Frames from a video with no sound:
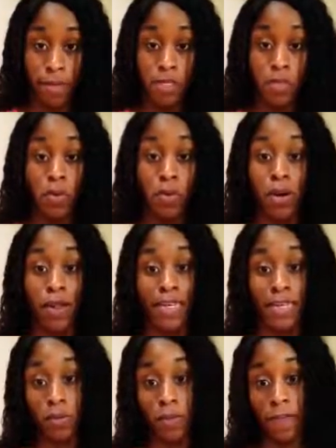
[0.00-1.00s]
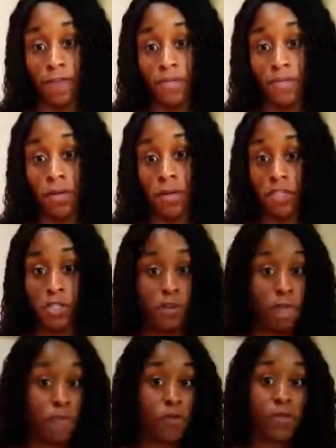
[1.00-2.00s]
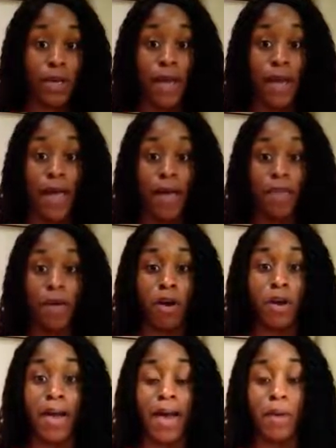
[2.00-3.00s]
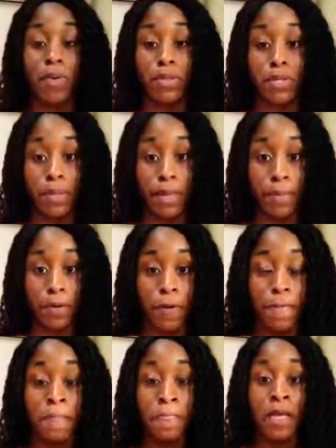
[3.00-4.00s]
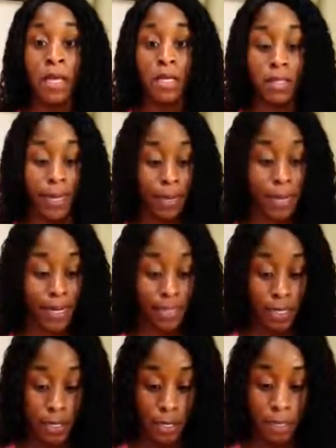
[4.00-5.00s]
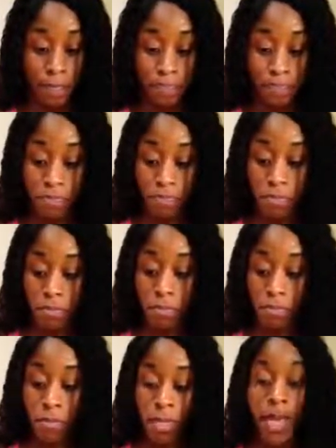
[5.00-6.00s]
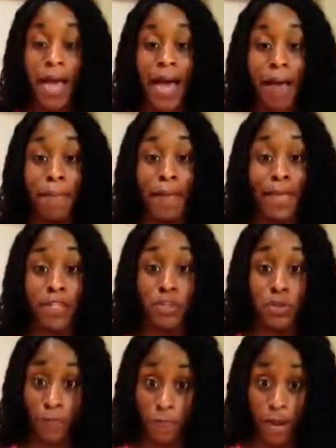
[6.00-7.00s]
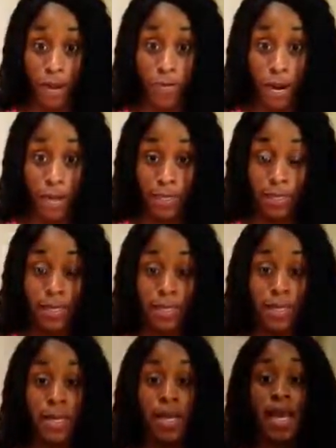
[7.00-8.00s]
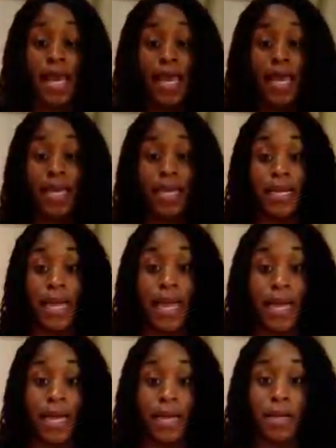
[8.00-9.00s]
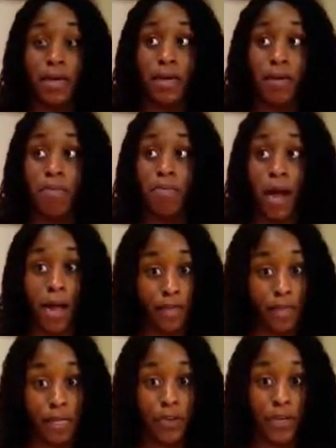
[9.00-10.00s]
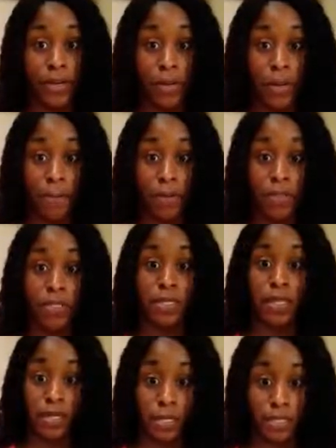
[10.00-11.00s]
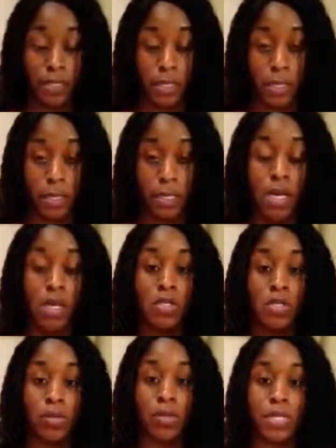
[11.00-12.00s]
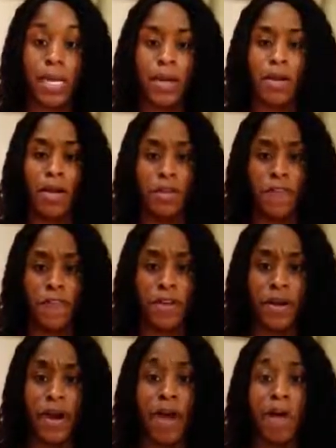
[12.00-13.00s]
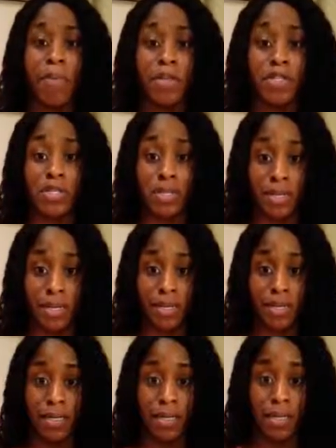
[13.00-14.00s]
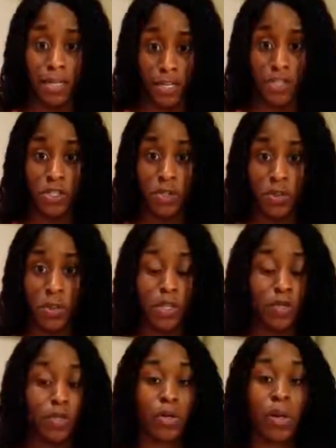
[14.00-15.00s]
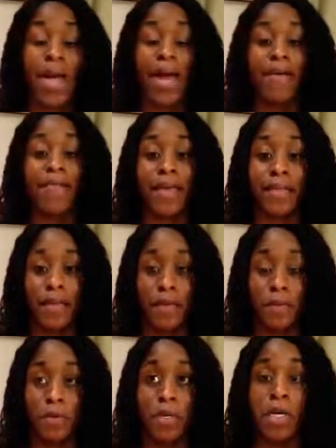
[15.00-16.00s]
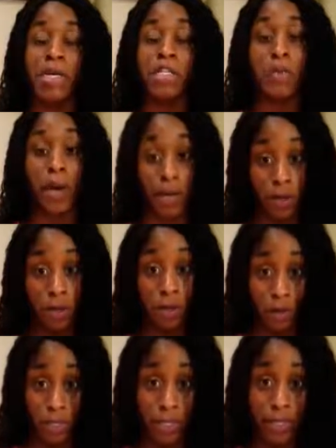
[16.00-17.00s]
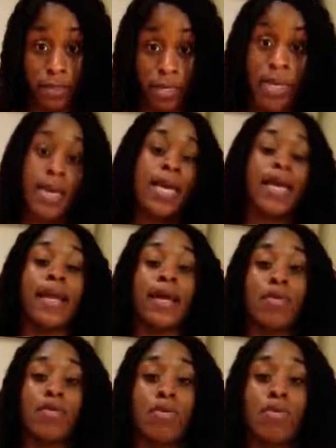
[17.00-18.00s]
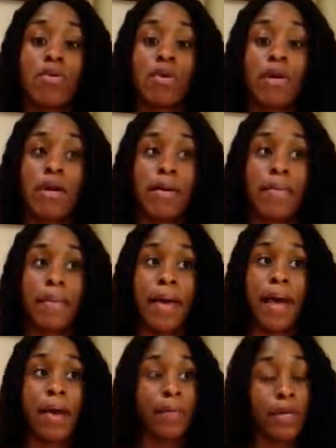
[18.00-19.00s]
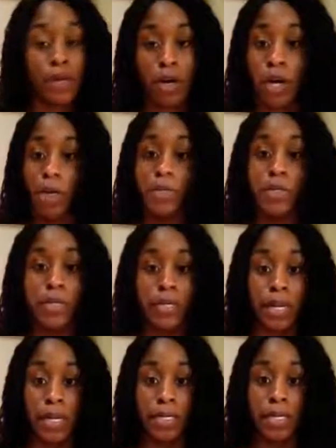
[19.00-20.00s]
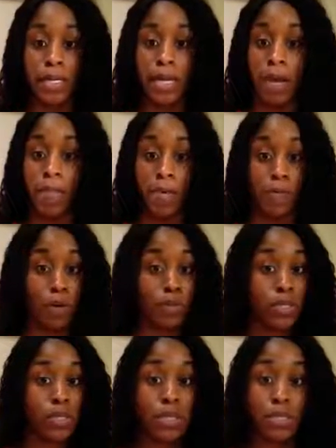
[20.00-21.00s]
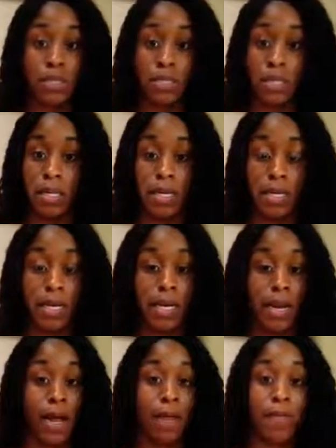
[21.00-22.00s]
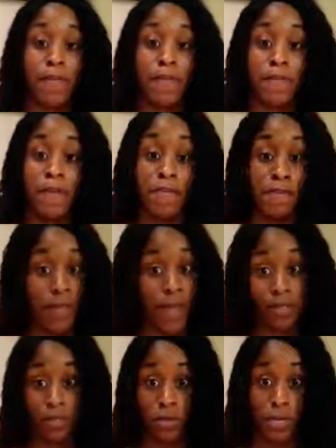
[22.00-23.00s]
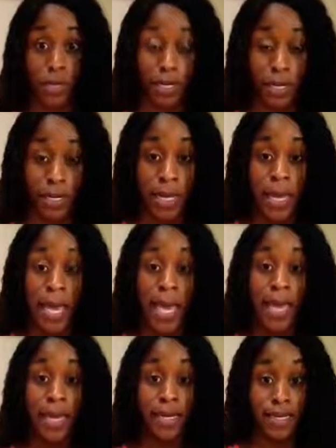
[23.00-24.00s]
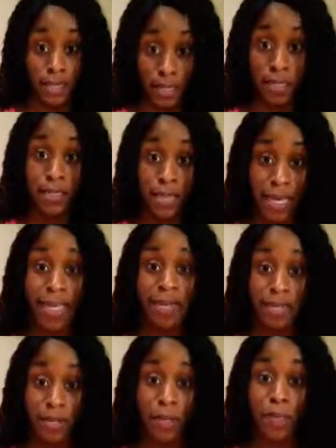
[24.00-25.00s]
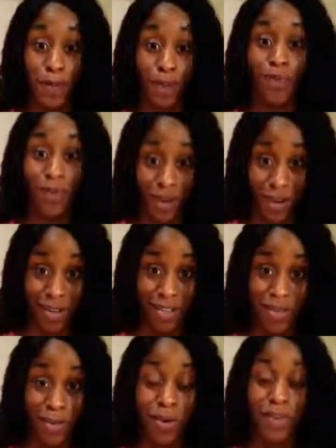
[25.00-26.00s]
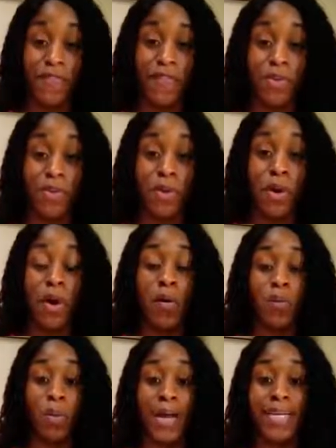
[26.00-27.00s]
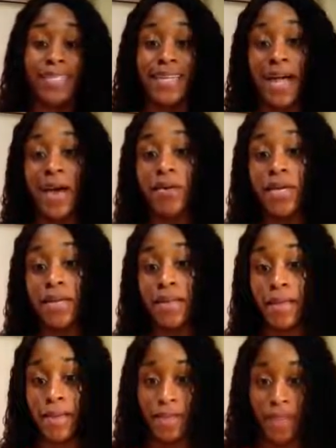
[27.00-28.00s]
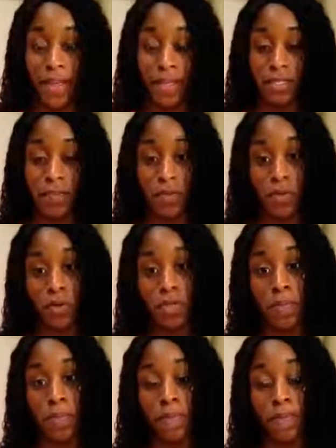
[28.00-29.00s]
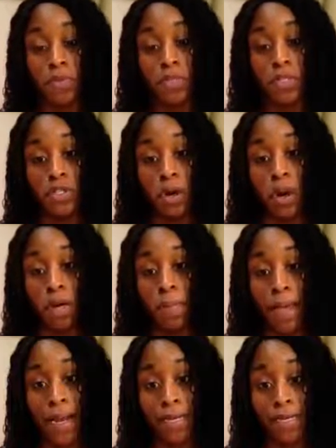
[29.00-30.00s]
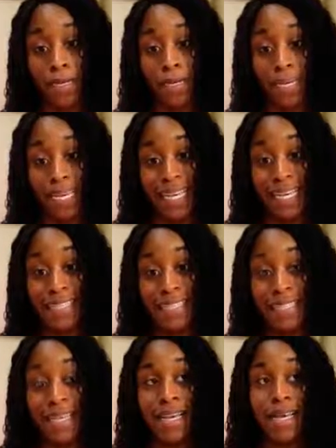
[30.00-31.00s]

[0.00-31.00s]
So what I did, if certain foods I have are not with a label, like my dinner, I made shrimp fried rice, and it had broccoli, green peppers, and onions in it. So it's kind of hard to figure out how much is in each when you don't have a label. So I Googled it, and I Googled how many carbs are in onion, how many proteins in onion, and how many fats are in onion. And it does take a little bit of work. So if you write down it in advance, if you know some of the foods that you're automatically going to eat,